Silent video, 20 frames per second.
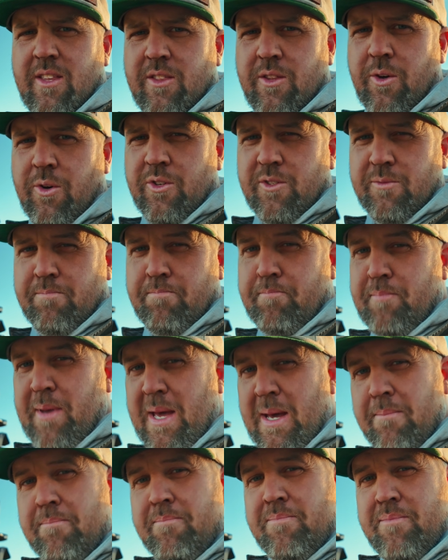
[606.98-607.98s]
those
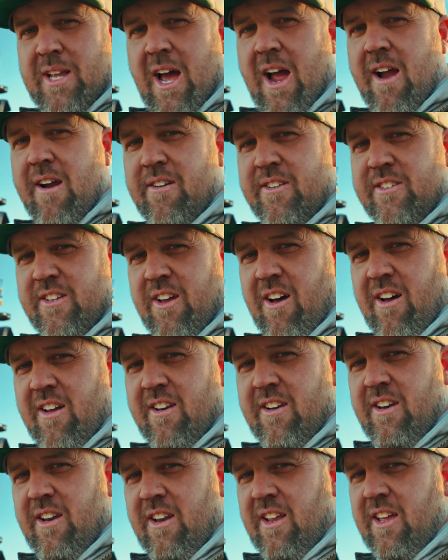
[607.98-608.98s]
bib tires
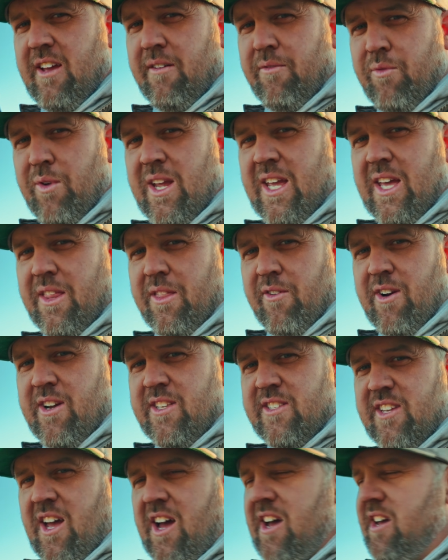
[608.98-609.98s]
on if we can get the
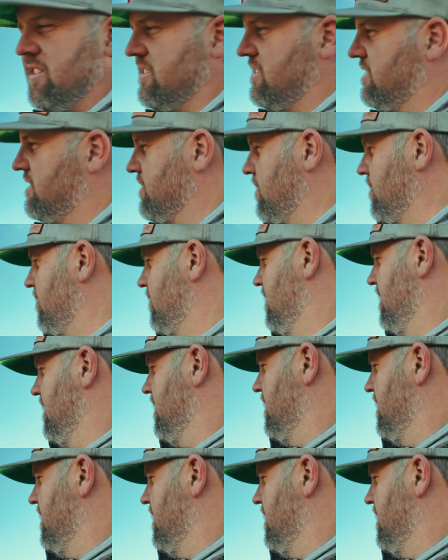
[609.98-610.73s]
right size. So